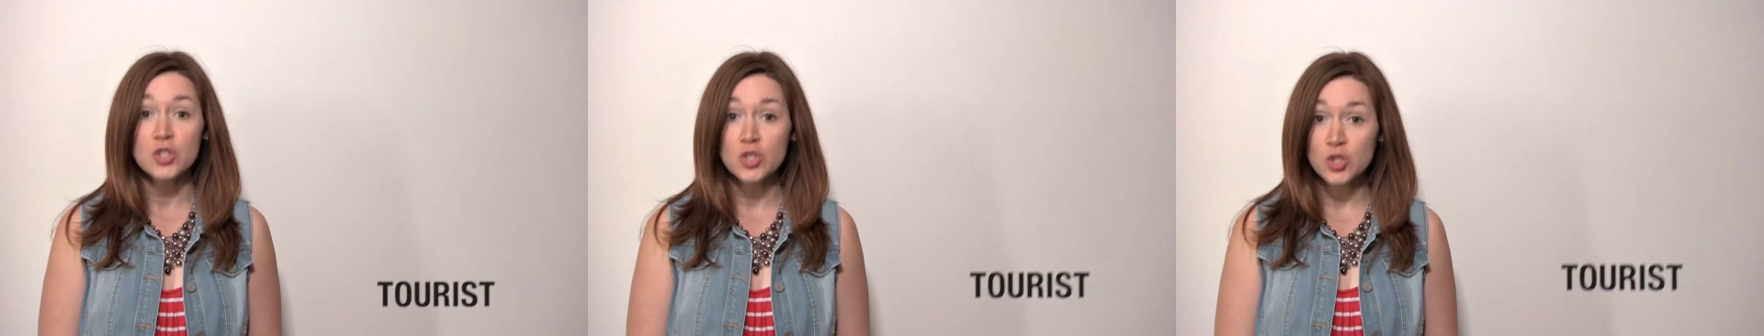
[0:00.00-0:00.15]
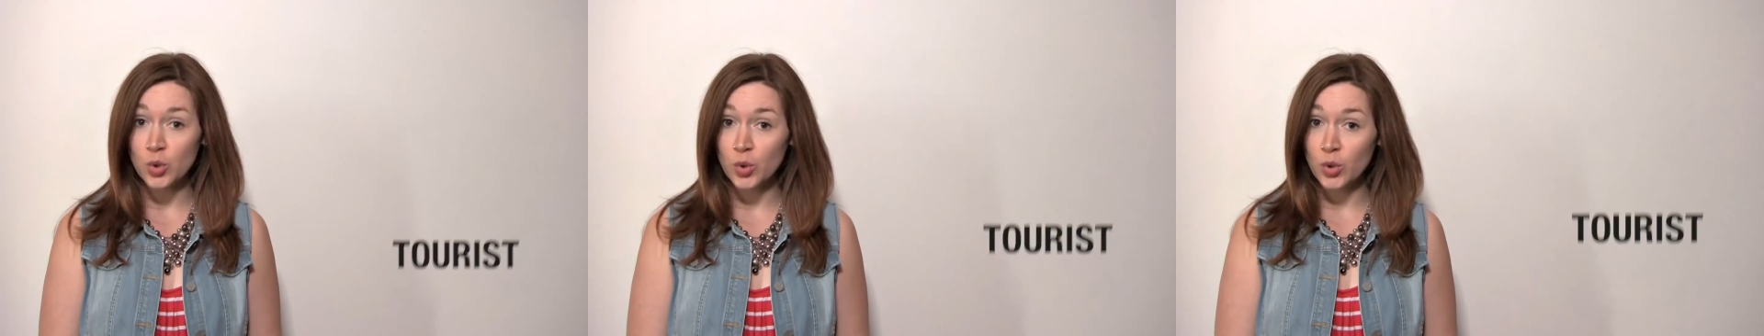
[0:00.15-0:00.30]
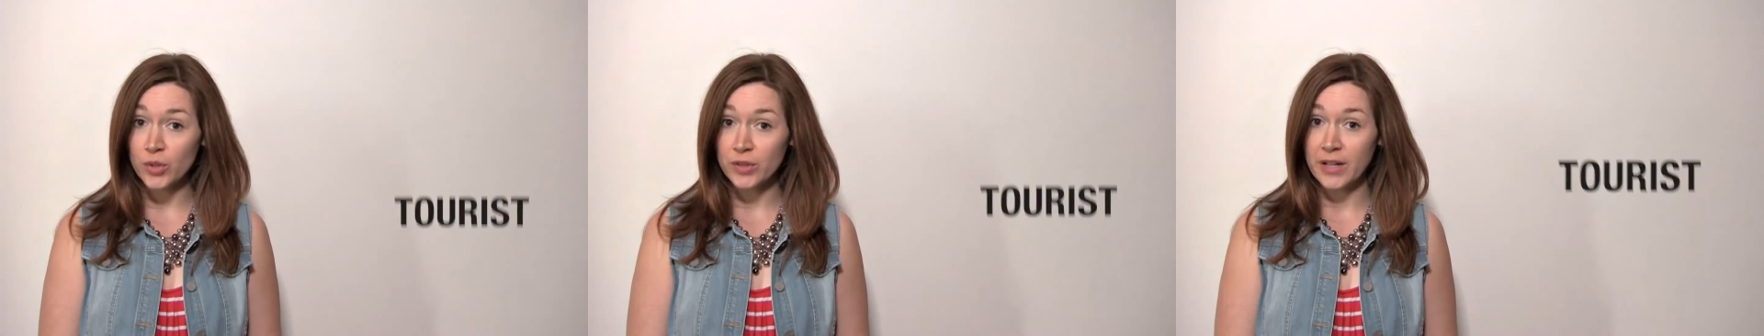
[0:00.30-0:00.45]

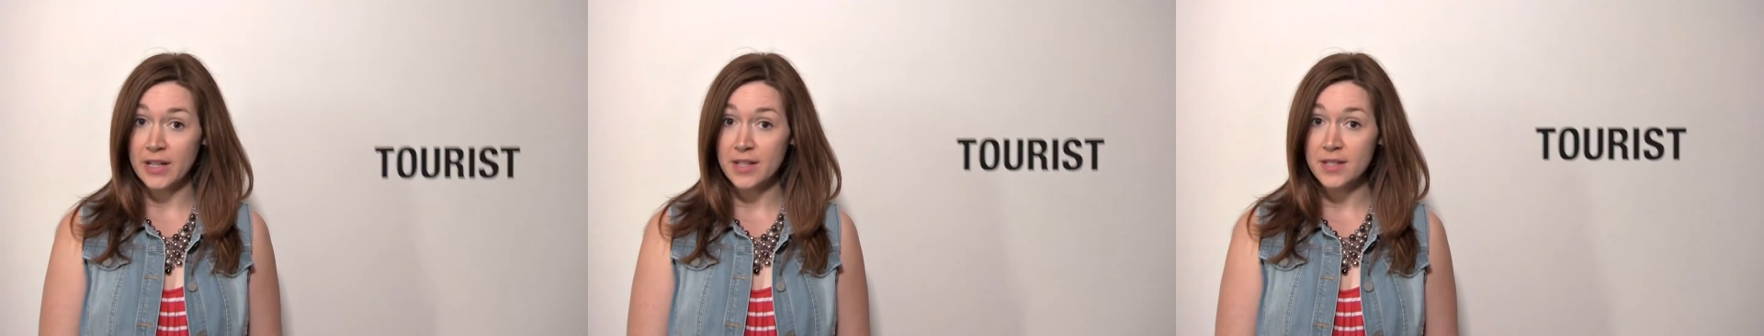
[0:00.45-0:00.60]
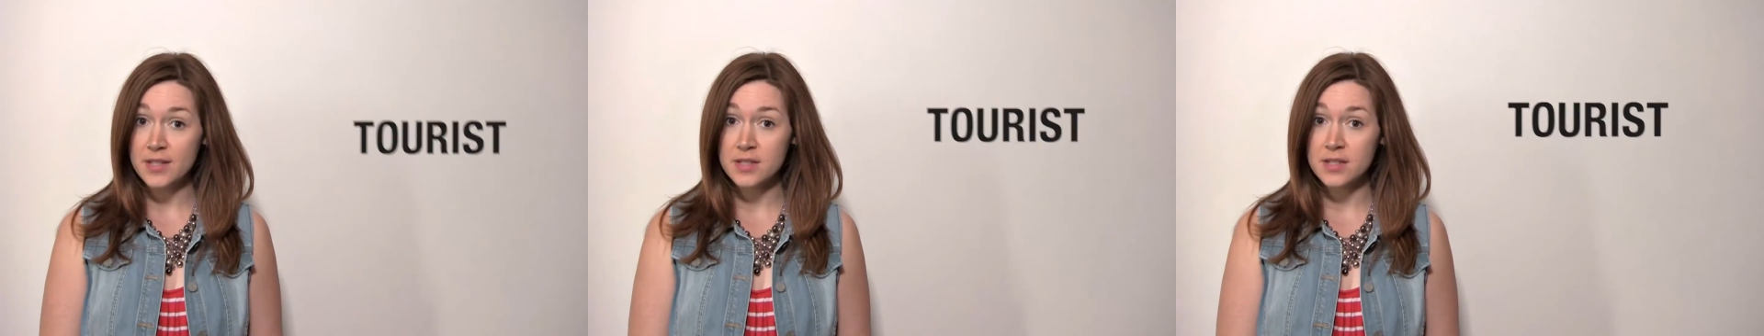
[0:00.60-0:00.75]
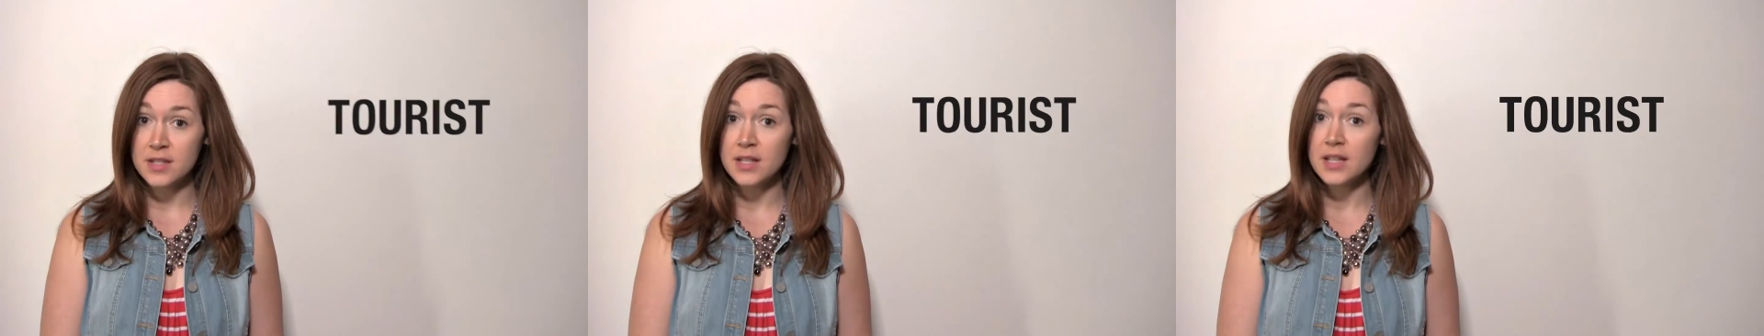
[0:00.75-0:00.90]

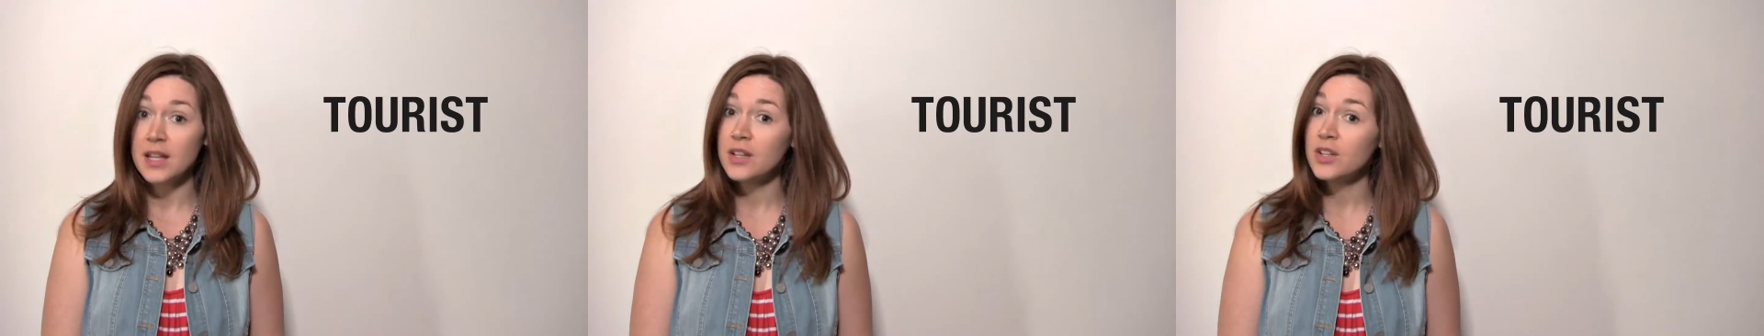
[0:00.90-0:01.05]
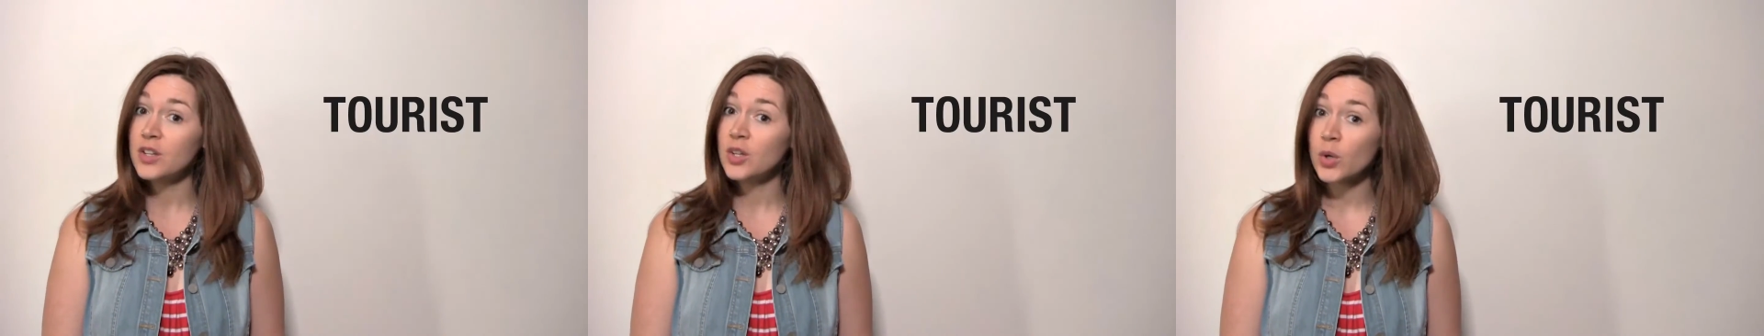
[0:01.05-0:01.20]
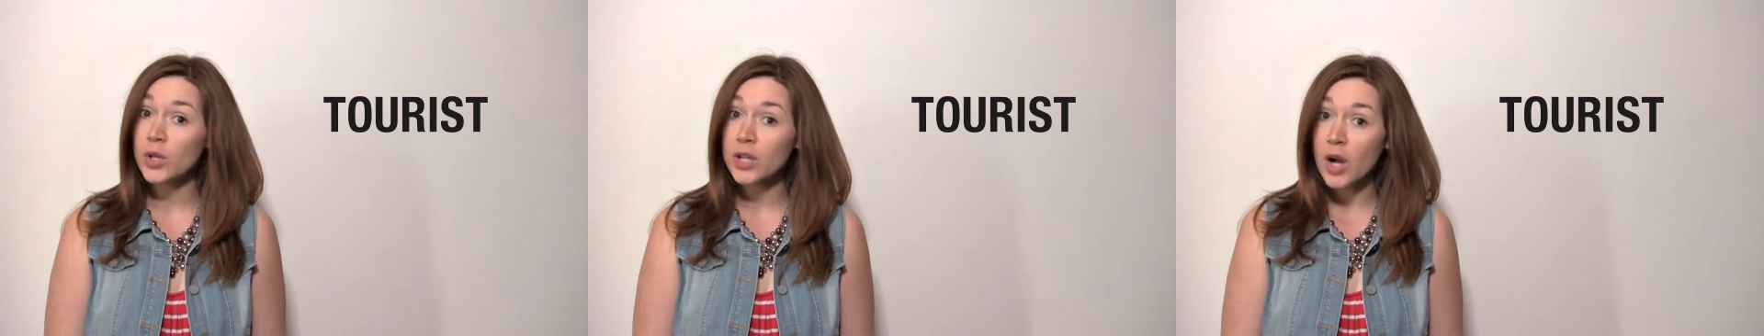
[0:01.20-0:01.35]
tourist in
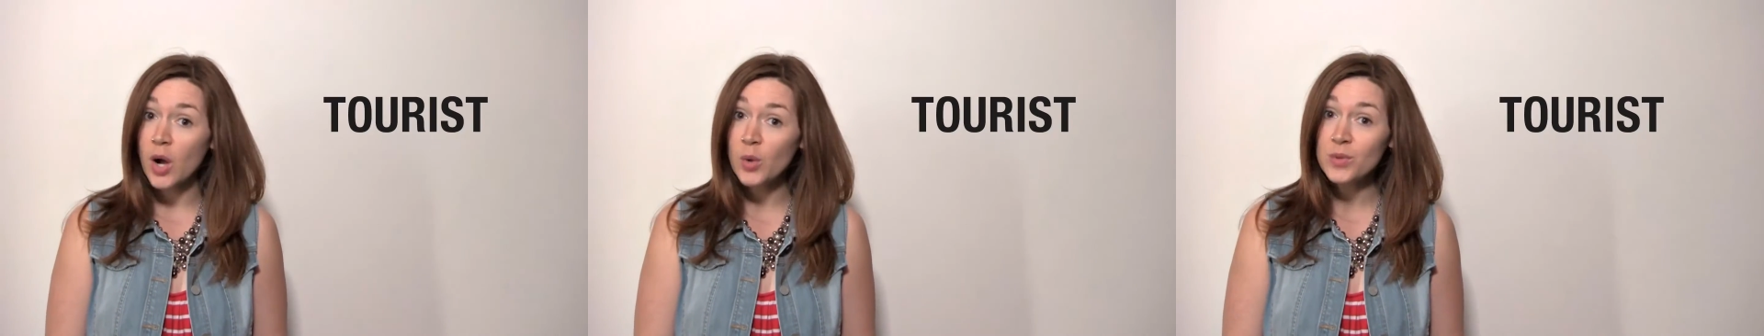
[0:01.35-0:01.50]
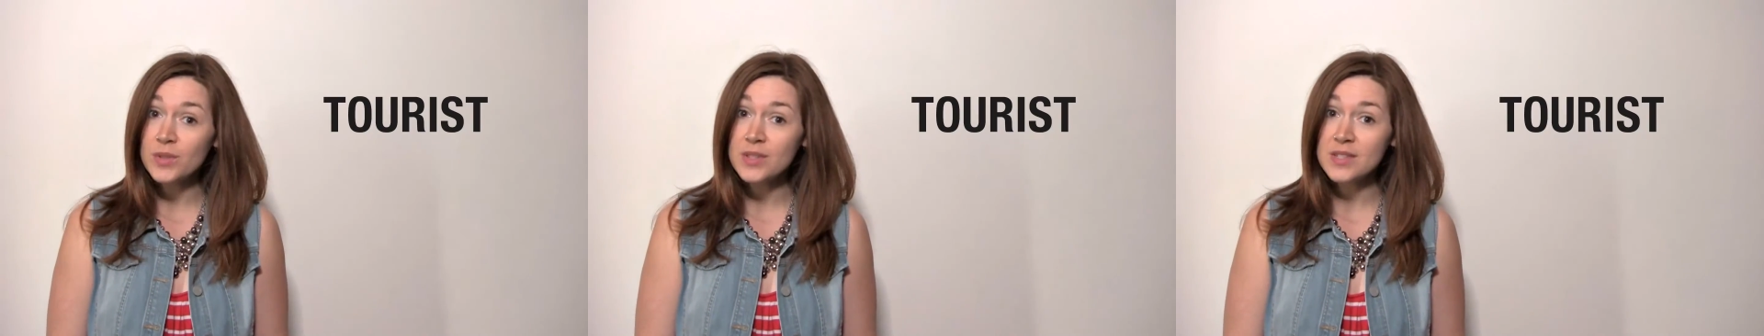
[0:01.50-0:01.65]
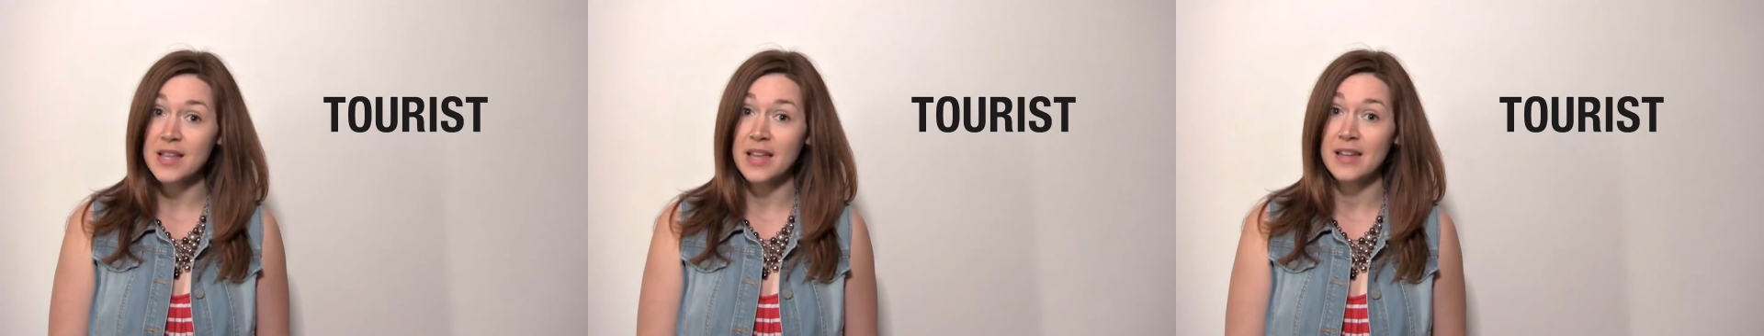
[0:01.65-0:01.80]
your
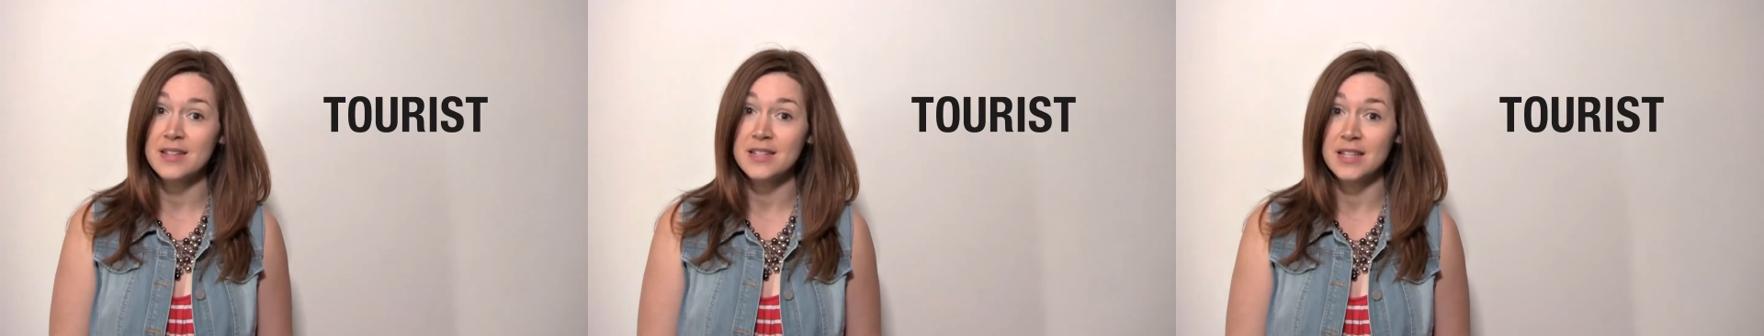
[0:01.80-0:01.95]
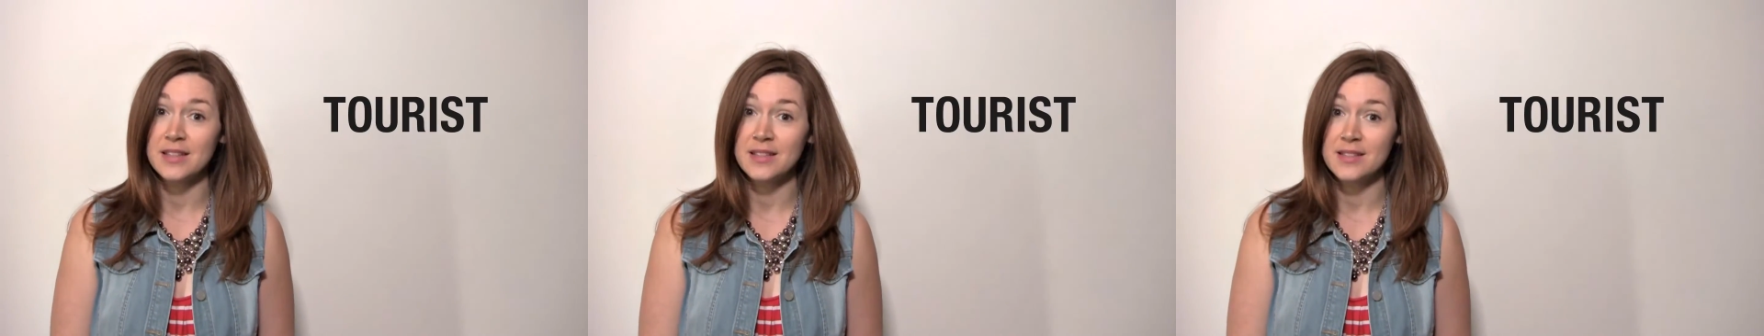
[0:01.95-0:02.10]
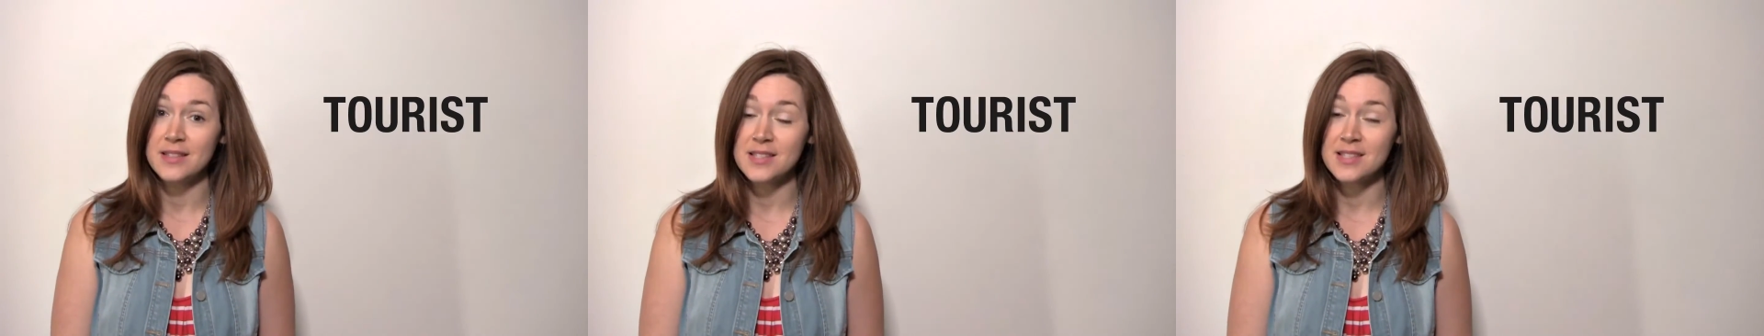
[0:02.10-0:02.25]
own
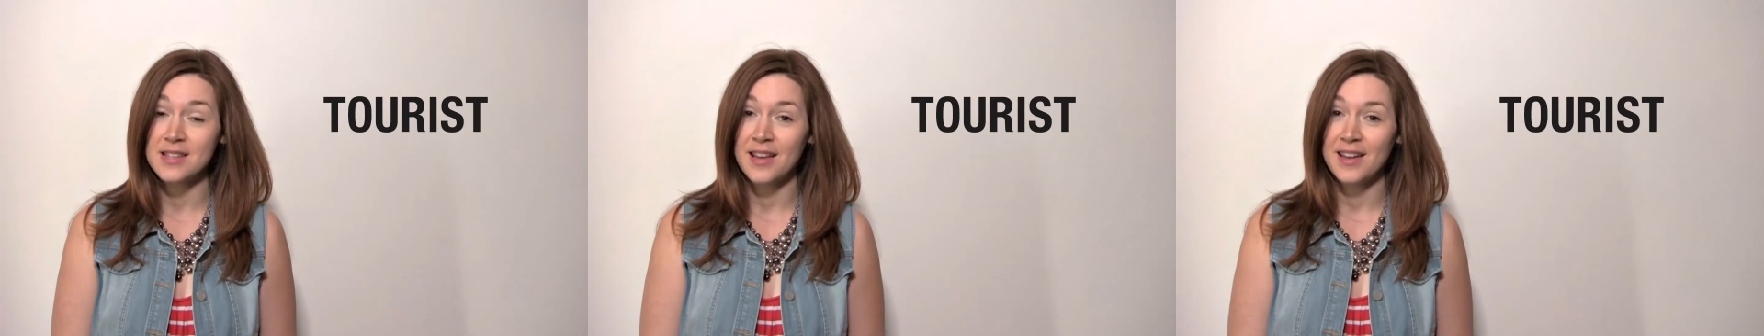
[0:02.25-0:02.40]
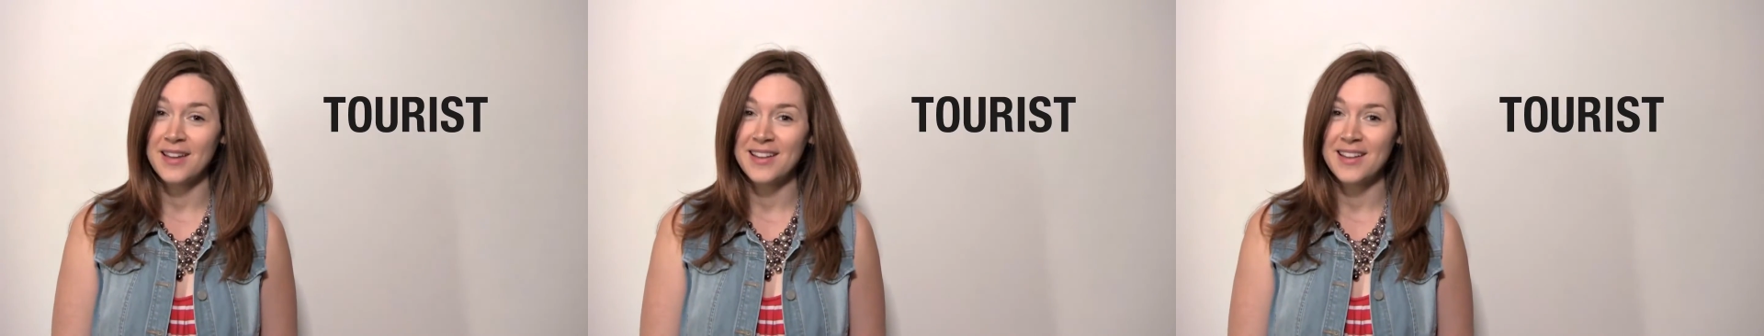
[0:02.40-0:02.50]
sentence.